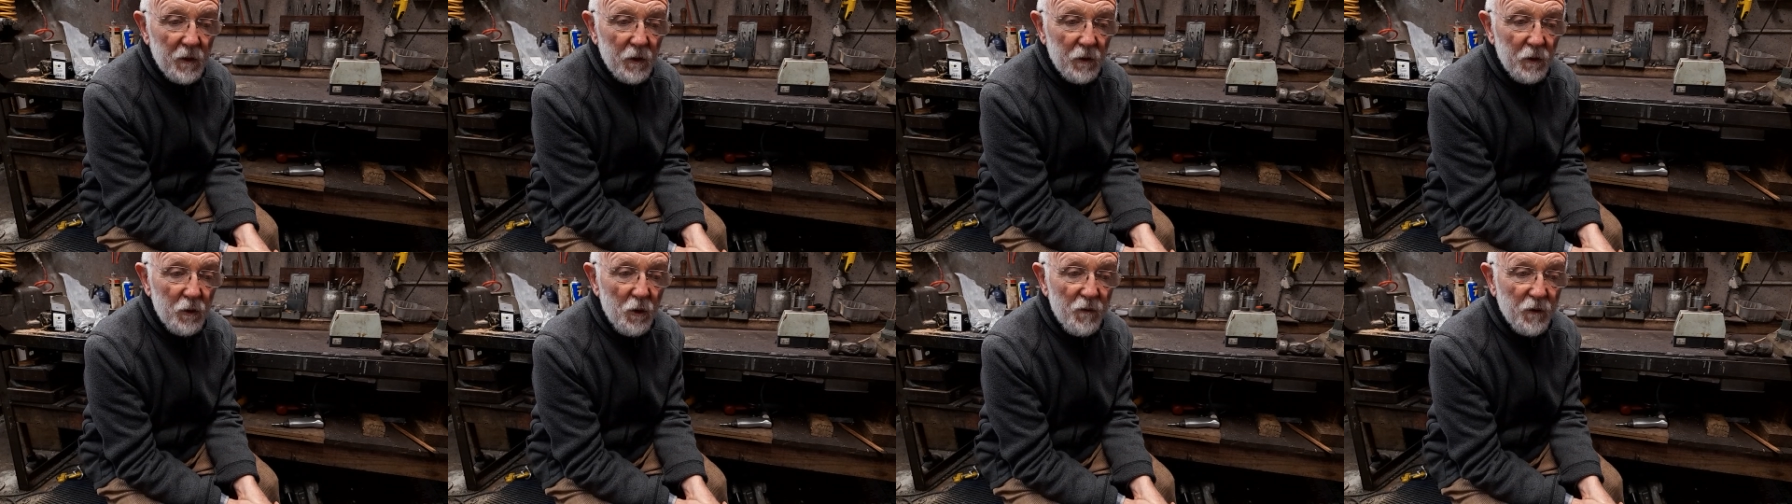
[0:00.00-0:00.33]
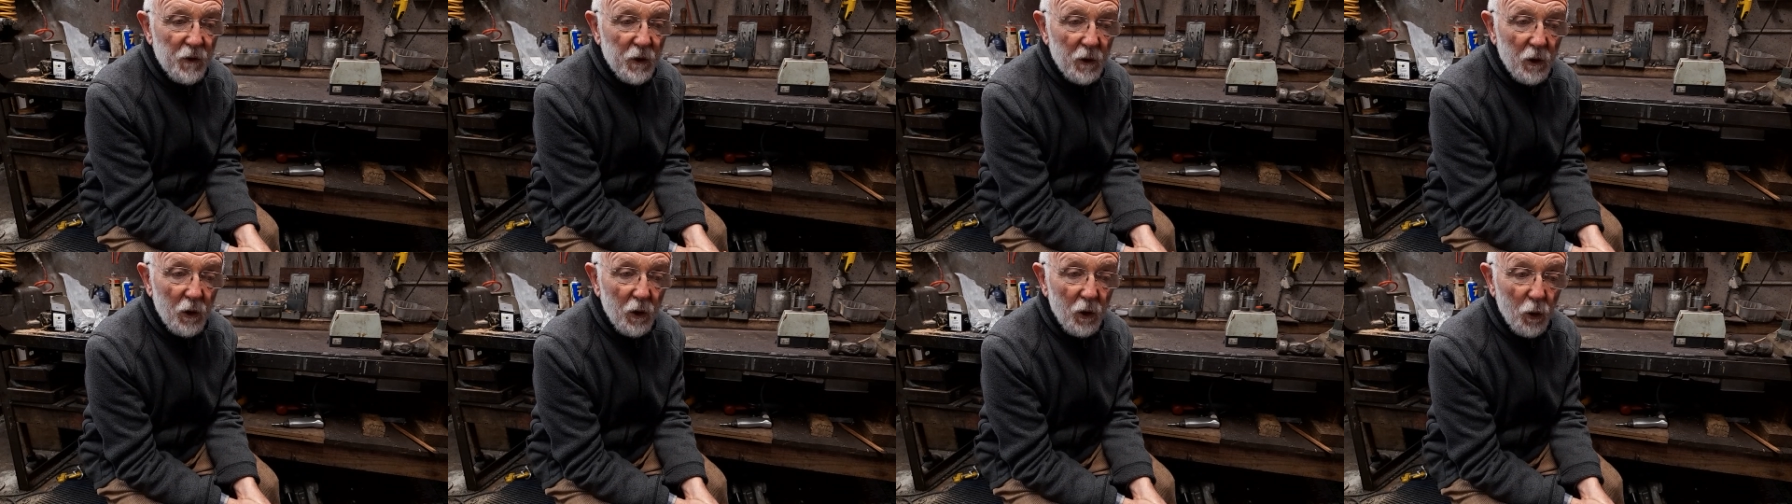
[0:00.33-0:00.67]
you've
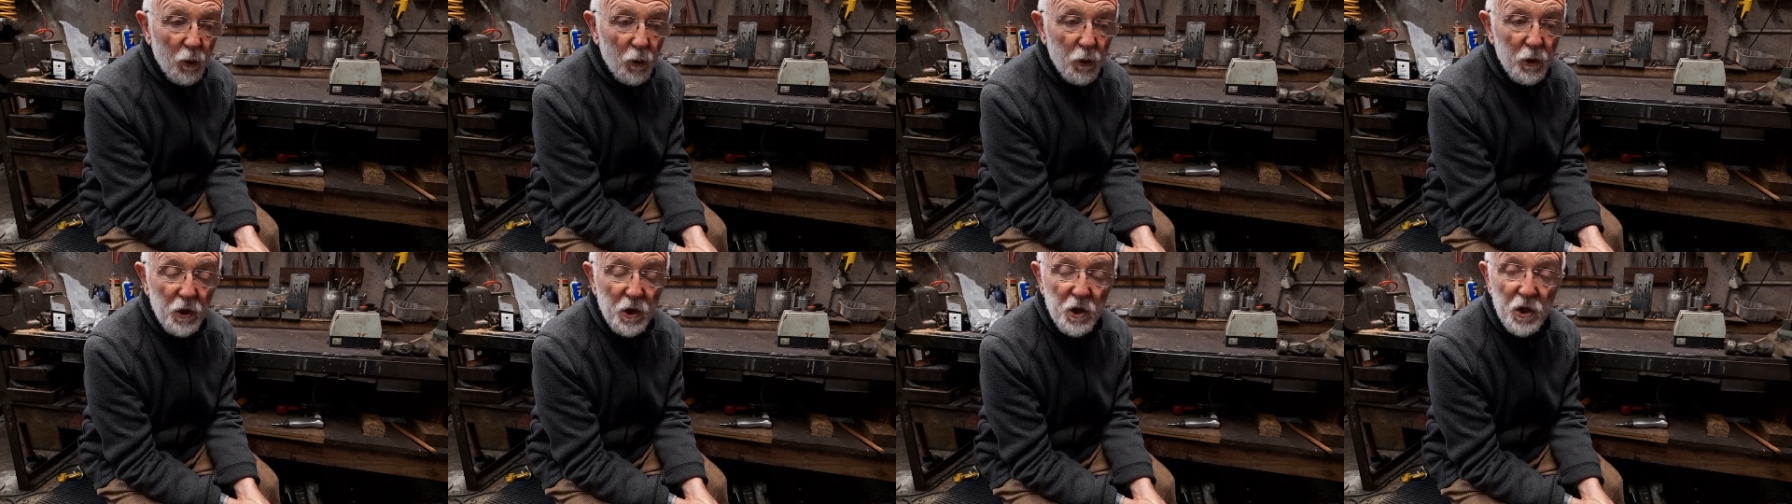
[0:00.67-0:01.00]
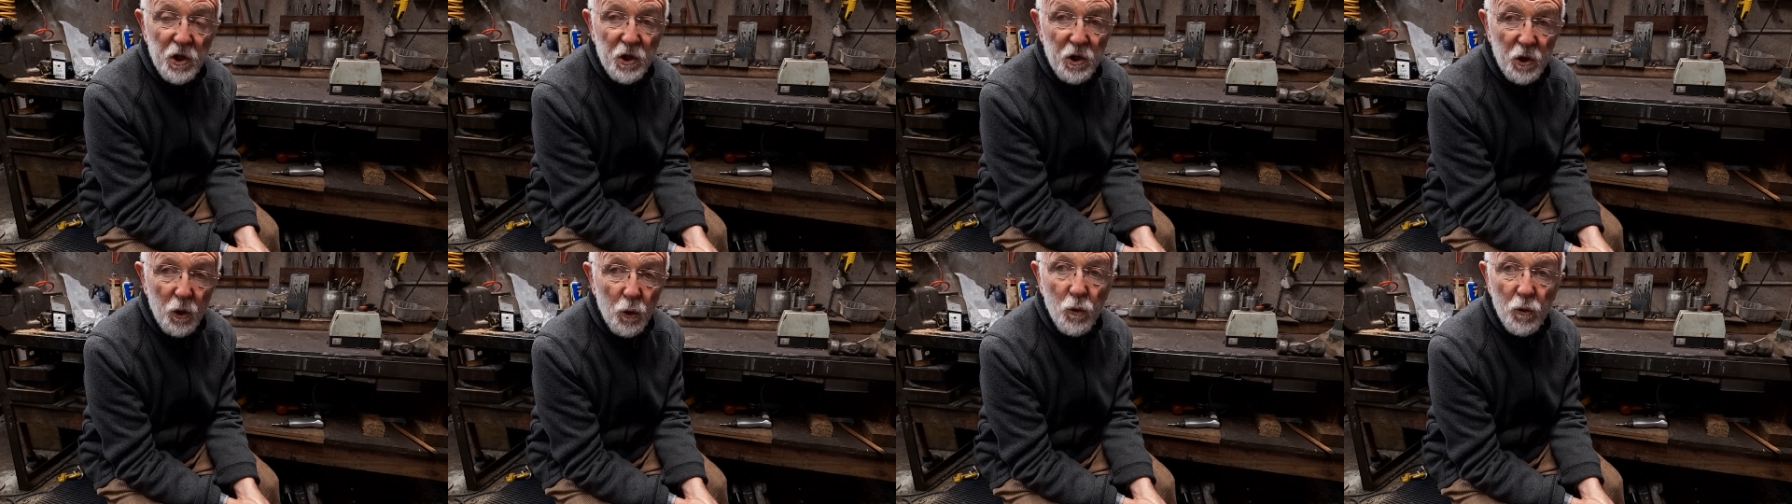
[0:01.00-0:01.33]
got a load of
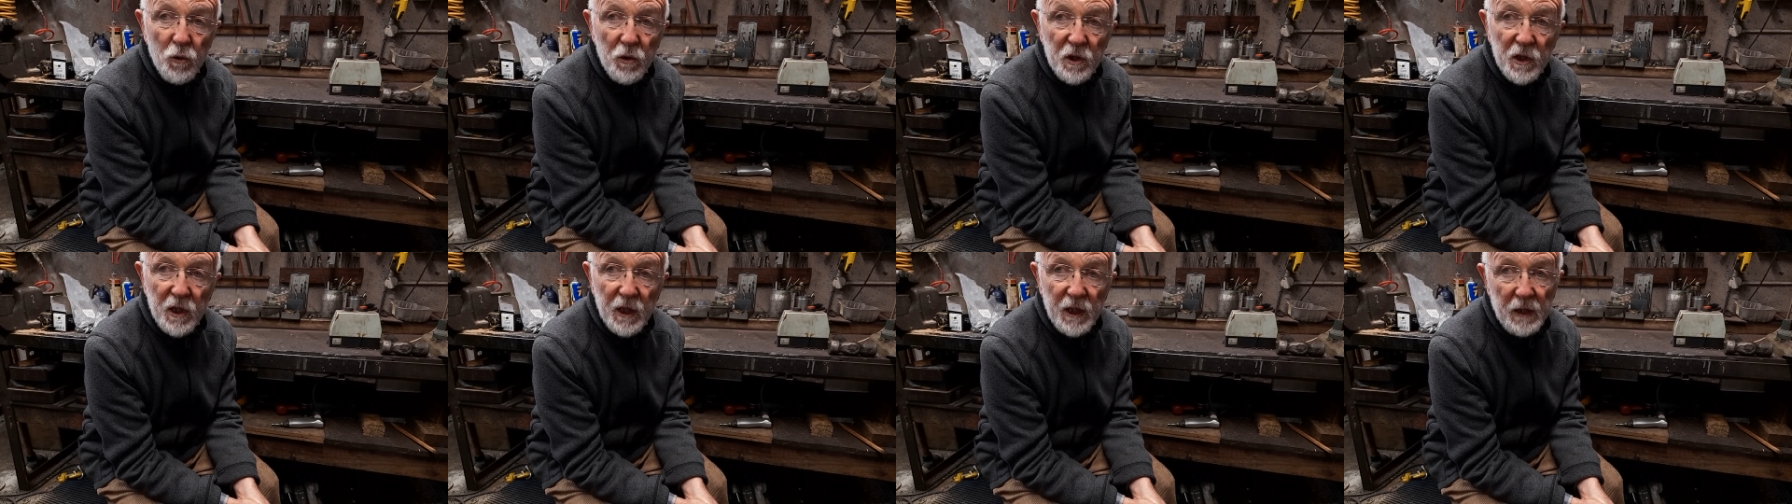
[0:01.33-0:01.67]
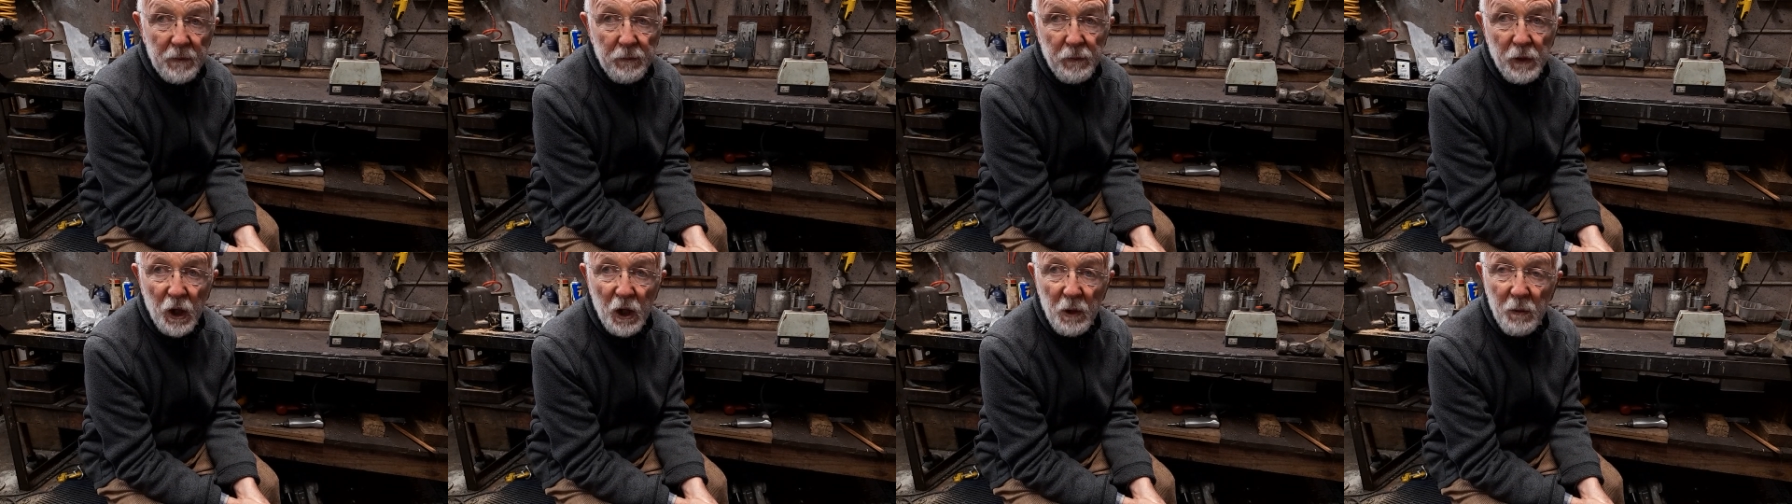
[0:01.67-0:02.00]
stones at the
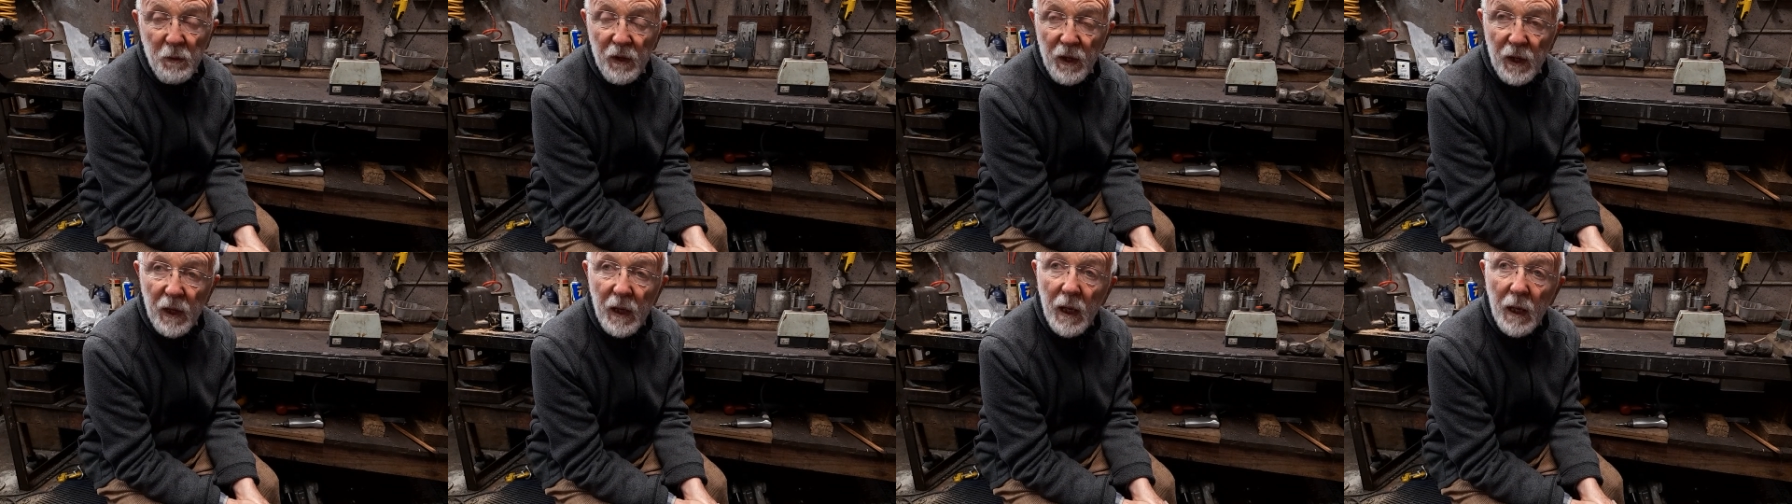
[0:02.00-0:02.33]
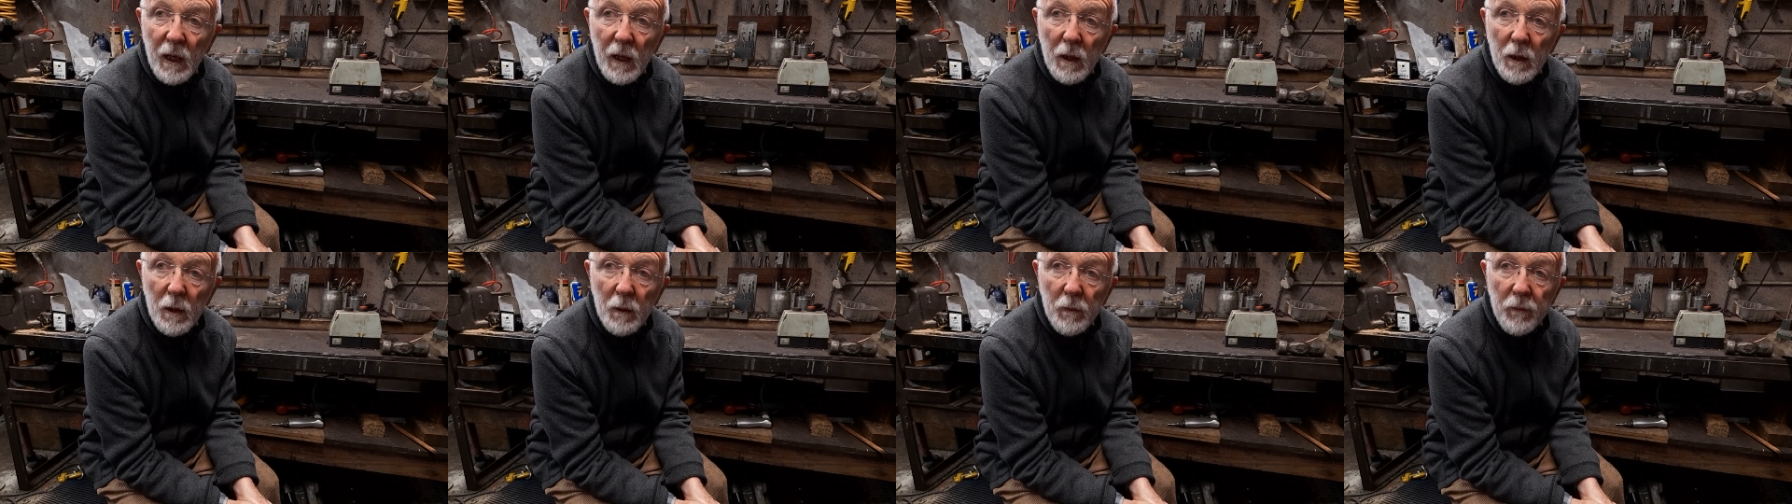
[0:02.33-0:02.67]
bottom of the
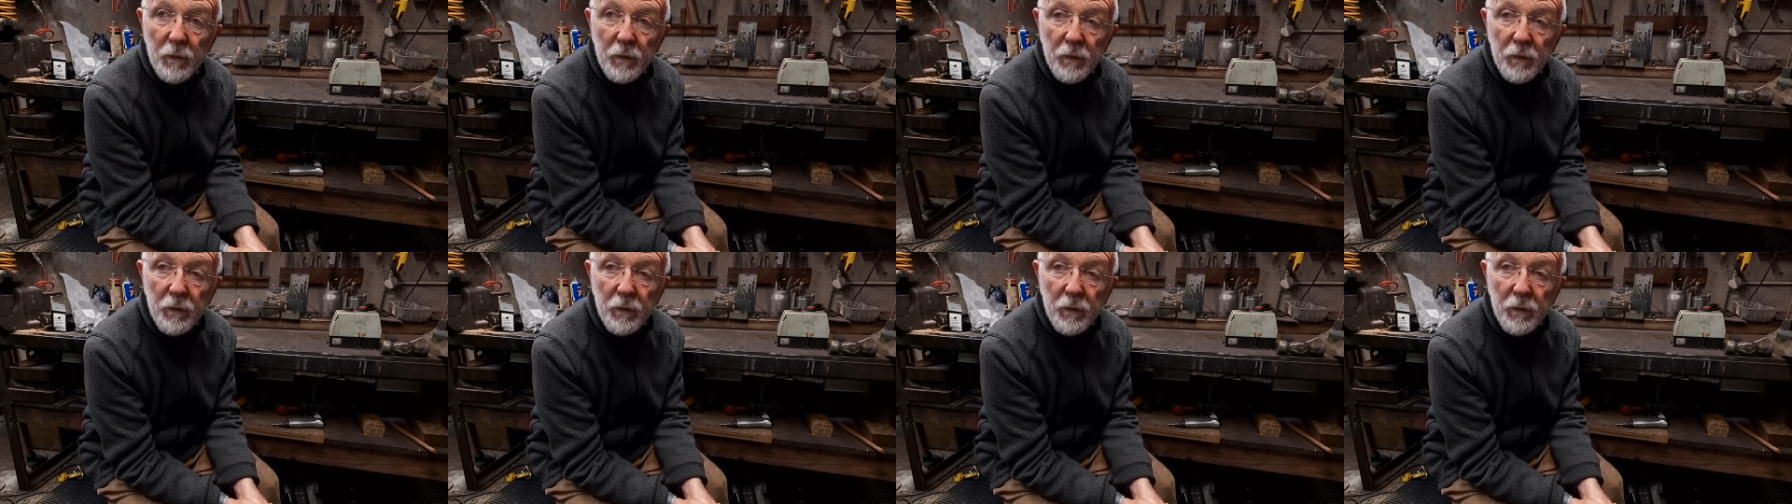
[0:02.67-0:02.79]
hill